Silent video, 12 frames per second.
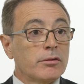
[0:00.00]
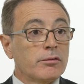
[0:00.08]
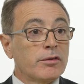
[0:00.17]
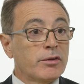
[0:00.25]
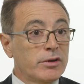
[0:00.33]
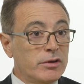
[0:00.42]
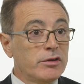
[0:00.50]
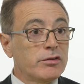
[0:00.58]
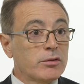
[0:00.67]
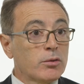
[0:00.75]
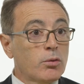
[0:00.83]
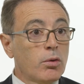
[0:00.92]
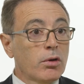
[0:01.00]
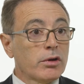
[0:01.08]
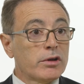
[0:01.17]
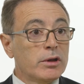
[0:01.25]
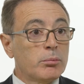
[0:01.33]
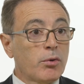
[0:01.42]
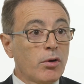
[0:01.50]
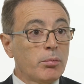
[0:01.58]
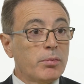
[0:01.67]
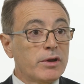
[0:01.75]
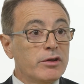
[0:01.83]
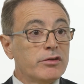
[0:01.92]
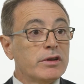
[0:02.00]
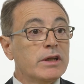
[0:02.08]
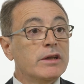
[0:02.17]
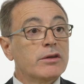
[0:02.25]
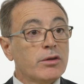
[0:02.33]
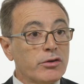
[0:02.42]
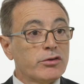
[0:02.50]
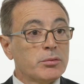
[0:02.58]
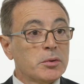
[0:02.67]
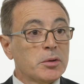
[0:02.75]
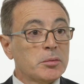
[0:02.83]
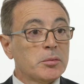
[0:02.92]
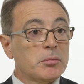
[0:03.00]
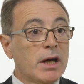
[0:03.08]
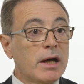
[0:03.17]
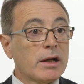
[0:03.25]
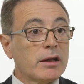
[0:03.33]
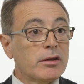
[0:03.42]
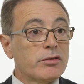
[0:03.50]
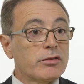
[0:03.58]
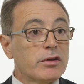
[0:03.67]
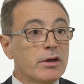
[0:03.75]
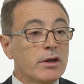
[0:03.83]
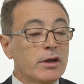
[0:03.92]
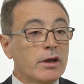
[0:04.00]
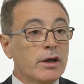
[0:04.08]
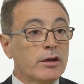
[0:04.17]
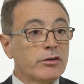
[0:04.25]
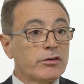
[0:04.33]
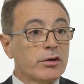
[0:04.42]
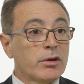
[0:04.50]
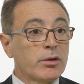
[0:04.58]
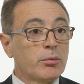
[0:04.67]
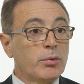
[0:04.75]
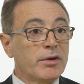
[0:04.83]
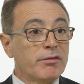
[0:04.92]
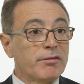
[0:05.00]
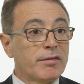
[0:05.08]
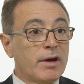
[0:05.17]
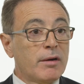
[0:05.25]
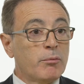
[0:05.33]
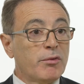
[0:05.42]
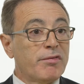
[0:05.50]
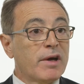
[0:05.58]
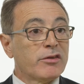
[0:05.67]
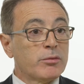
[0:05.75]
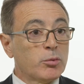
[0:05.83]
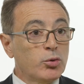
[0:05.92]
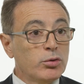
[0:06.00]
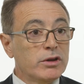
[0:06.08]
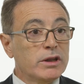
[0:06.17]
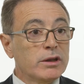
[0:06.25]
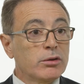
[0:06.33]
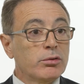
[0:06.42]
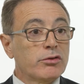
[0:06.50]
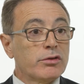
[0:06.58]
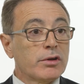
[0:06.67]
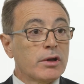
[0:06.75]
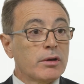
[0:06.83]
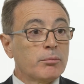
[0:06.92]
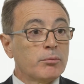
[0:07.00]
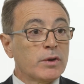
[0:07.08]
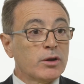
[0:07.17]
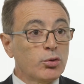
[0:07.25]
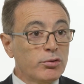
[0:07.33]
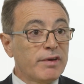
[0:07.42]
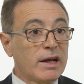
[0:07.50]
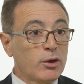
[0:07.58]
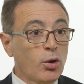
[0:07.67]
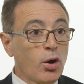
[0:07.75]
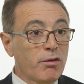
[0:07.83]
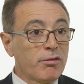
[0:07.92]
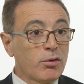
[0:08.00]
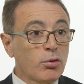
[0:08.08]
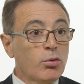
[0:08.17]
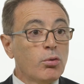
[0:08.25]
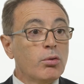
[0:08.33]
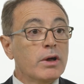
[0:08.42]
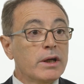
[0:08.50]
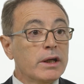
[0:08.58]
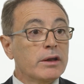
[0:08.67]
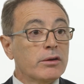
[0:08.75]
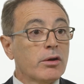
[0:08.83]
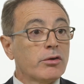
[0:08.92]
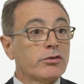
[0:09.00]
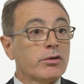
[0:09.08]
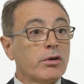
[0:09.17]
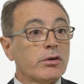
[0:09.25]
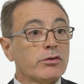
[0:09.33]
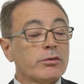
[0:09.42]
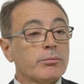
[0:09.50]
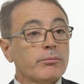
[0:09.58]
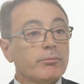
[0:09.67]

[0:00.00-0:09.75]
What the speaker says: very decent quality properties in those suburban markets. And so we've found some good yields and good value overall in those stocks.